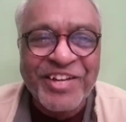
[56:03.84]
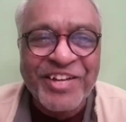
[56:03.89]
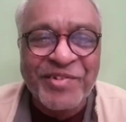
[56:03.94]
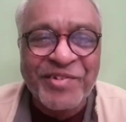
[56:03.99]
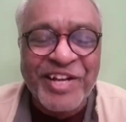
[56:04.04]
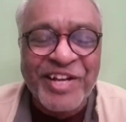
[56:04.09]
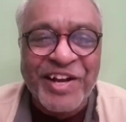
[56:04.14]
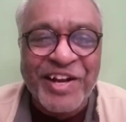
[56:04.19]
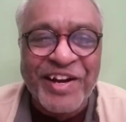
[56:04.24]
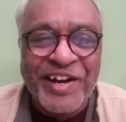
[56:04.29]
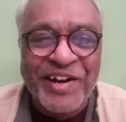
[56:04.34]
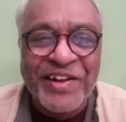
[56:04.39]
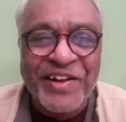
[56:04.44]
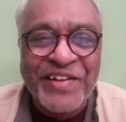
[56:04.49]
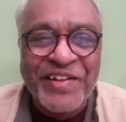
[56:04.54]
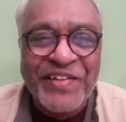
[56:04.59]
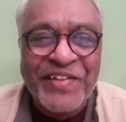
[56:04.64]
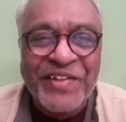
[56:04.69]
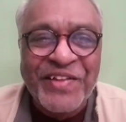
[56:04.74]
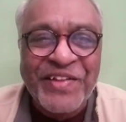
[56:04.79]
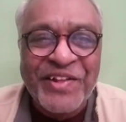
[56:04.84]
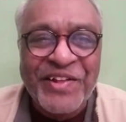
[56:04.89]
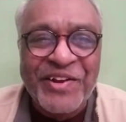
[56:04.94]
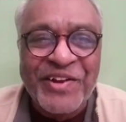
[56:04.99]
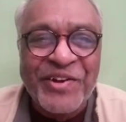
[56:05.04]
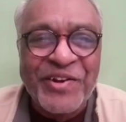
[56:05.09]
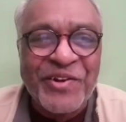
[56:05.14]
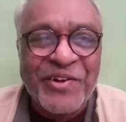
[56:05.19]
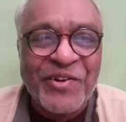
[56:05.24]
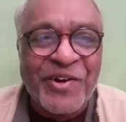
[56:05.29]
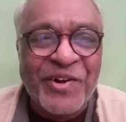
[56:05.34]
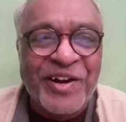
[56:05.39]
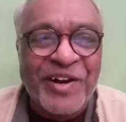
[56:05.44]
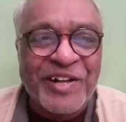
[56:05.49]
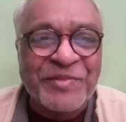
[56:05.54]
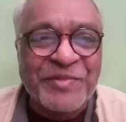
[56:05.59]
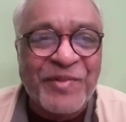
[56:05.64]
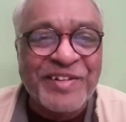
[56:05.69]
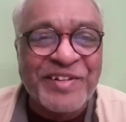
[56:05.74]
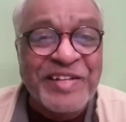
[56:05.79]
With a head, no
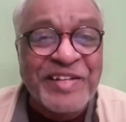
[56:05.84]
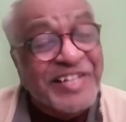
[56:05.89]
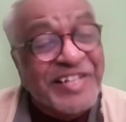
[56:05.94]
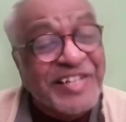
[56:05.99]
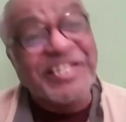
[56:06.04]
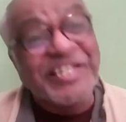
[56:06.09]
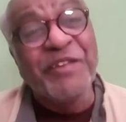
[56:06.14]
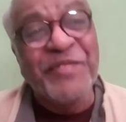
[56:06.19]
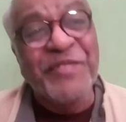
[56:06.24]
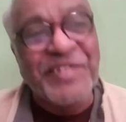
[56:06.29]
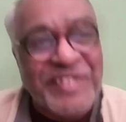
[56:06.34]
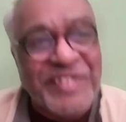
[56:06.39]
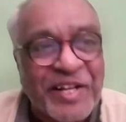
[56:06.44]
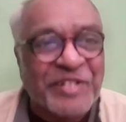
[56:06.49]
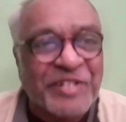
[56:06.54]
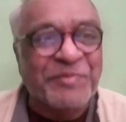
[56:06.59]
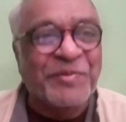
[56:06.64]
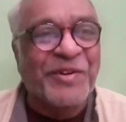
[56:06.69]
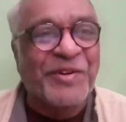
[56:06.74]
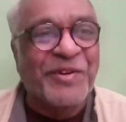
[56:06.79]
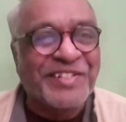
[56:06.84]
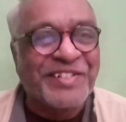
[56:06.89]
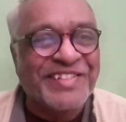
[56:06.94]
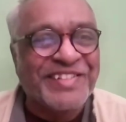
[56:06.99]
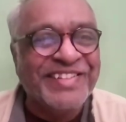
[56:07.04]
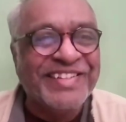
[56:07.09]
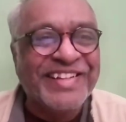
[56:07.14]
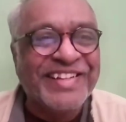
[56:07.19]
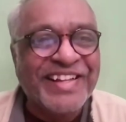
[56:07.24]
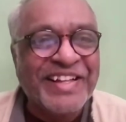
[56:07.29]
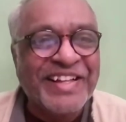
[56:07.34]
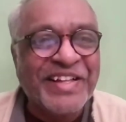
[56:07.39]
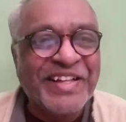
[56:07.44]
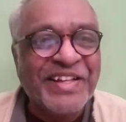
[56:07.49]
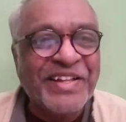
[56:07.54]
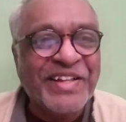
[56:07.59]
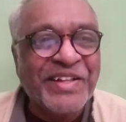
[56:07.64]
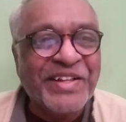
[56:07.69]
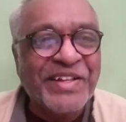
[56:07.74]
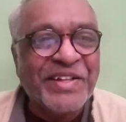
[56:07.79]
response itself is a response.
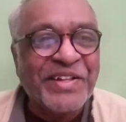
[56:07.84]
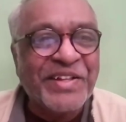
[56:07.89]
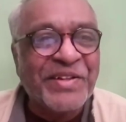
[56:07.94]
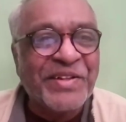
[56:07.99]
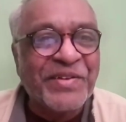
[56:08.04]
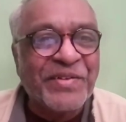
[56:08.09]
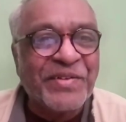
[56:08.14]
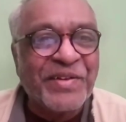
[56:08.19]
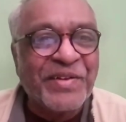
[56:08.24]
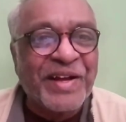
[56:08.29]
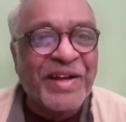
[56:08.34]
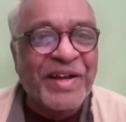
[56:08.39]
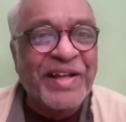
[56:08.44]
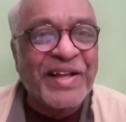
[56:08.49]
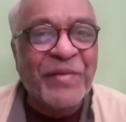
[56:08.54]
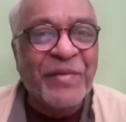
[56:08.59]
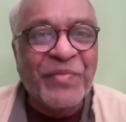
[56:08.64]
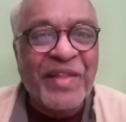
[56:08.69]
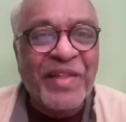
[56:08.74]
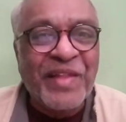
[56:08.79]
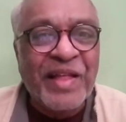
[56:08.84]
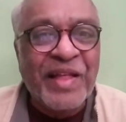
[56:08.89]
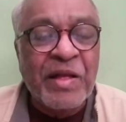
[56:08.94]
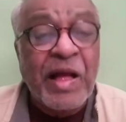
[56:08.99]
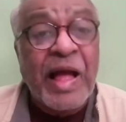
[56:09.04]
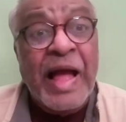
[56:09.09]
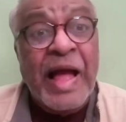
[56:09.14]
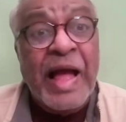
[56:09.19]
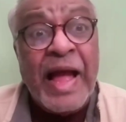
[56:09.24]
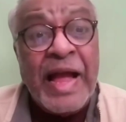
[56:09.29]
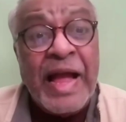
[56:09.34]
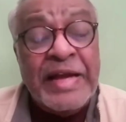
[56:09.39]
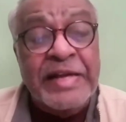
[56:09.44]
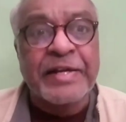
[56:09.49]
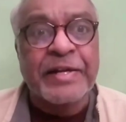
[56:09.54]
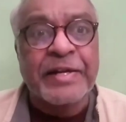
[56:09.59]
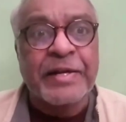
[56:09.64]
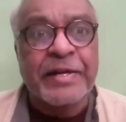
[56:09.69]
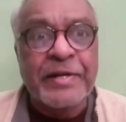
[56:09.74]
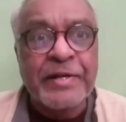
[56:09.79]
Okay?
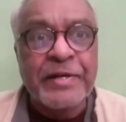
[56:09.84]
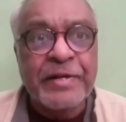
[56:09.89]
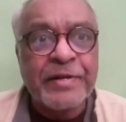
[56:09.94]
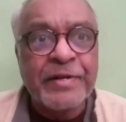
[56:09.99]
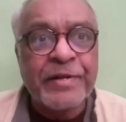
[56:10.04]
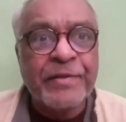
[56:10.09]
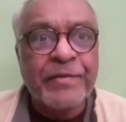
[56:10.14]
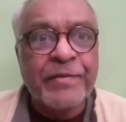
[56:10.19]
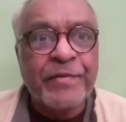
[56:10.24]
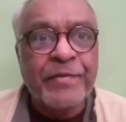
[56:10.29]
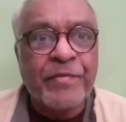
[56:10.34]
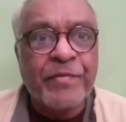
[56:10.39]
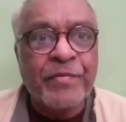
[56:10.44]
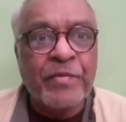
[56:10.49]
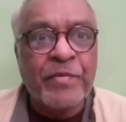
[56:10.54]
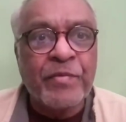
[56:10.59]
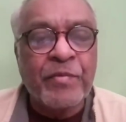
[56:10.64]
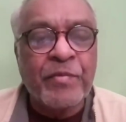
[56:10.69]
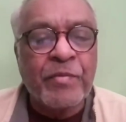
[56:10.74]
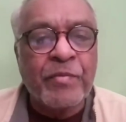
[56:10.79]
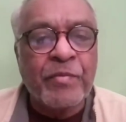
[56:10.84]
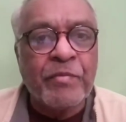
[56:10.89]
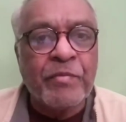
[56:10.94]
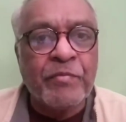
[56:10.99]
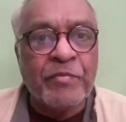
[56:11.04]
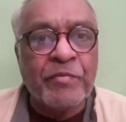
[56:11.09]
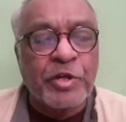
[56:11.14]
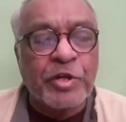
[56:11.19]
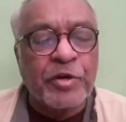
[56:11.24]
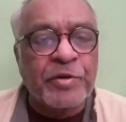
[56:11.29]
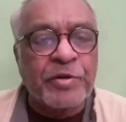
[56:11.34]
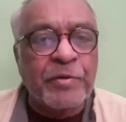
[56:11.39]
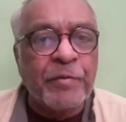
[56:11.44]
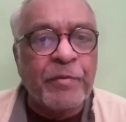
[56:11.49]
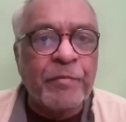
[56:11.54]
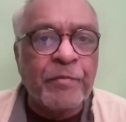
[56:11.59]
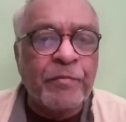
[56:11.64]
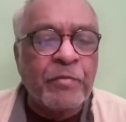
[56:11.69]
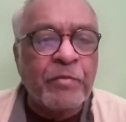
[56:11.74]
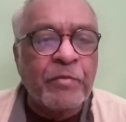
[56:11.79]
Anger, without
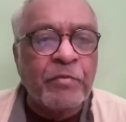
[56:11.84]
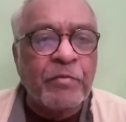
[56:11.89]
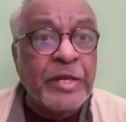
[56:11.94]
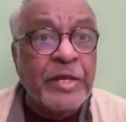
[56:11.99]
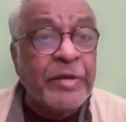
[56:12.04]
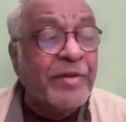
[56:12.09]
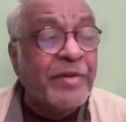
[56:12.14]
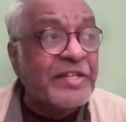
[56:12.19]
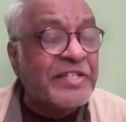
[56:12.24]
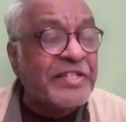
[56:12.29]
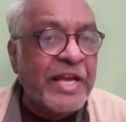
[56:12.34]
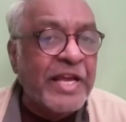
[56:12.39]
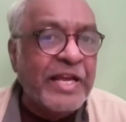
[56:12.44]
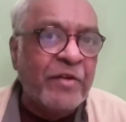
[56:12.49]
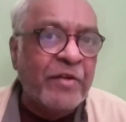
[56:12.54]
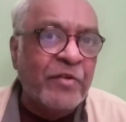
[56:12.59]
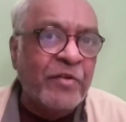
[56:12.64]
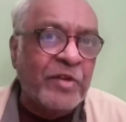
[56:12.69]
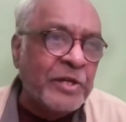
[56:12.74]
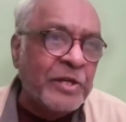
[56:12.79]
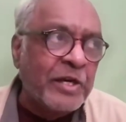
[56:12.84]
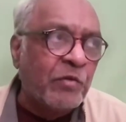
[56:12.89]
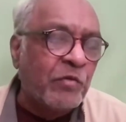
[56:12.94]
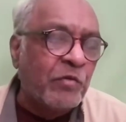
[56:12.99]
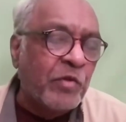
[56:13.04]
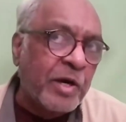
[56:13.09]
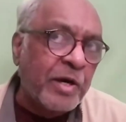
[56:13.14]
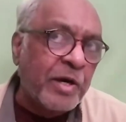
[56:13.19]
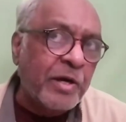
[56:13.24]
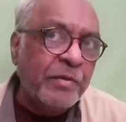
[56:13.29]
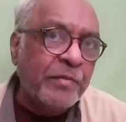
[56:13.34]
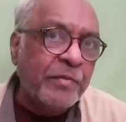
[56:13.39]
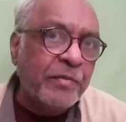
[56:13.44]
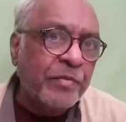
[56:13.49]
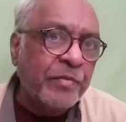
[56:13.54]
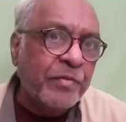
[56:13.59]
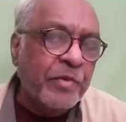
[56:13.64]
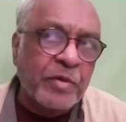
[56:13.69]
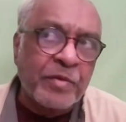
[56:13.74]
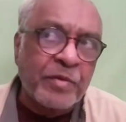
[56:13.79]
even saying a single word,
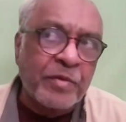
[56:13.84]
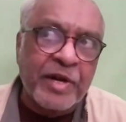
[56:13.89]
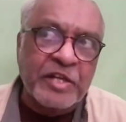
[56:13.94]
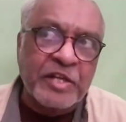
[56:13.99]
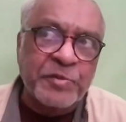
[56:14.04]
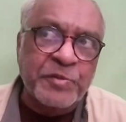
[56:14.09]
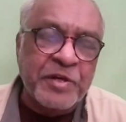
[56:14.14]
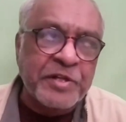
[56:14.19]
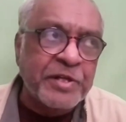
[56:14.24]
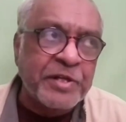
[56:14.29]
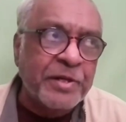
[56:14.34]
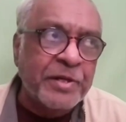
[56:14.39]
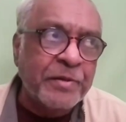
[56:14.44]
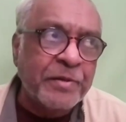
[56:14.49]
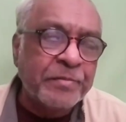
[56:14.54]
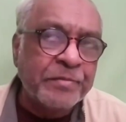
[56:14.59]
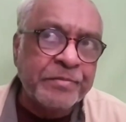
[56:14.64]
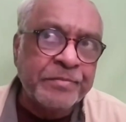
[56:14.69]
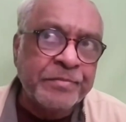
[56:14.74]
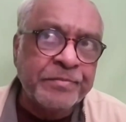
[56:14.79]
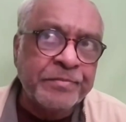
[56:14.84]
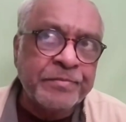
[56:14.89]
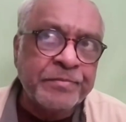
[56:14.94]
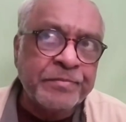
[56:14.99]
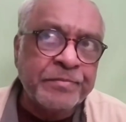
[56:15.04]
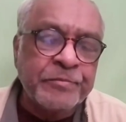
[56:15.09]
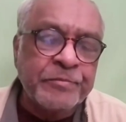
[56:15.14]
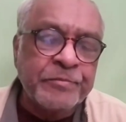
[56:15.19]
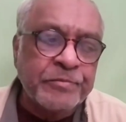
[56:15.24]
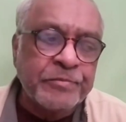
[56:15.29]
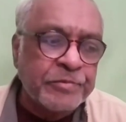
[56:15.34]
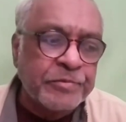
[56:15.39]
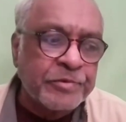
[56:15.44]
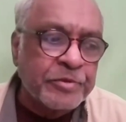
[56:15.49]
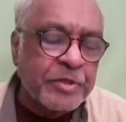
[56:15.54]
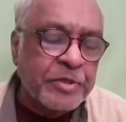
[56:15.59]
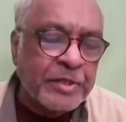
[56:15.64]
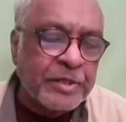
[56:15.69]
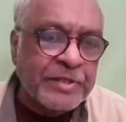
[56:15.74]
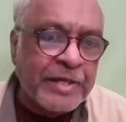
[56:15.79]
your expression,
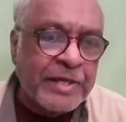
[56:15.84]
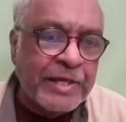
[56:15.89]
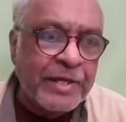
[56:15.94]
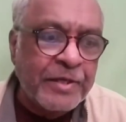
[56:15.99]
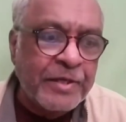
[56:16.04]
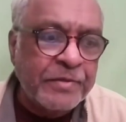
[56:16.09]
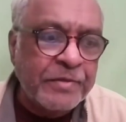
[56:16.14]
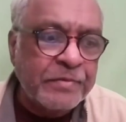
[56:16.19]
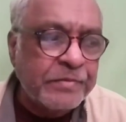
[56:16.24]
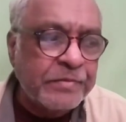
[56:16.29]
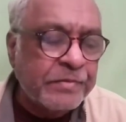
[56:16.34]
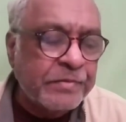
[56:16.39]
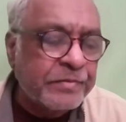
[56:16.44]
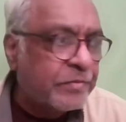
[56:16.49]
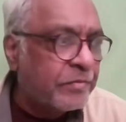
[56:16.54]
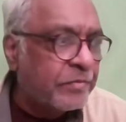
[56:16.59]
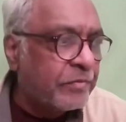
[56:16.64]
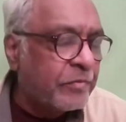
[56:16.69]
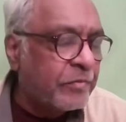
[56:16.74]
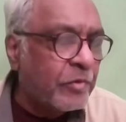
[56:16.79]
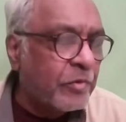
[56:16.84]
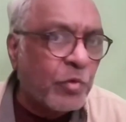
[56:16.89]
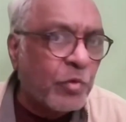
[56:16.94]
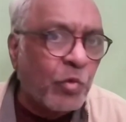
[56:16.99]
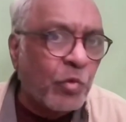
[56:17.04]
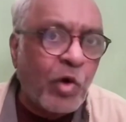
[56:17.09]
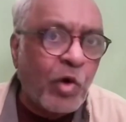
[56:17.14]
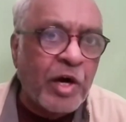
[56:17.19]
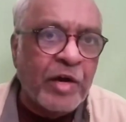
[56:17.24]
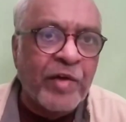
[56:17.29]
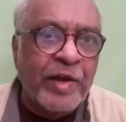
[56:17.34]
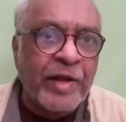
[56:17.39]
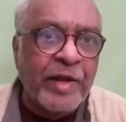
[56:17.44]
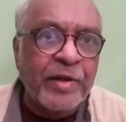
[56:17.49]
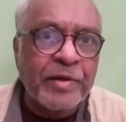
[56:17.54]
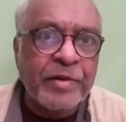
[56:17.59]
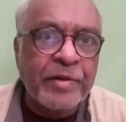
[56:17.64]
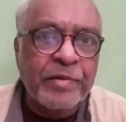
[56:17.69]
you are silent, you walk away.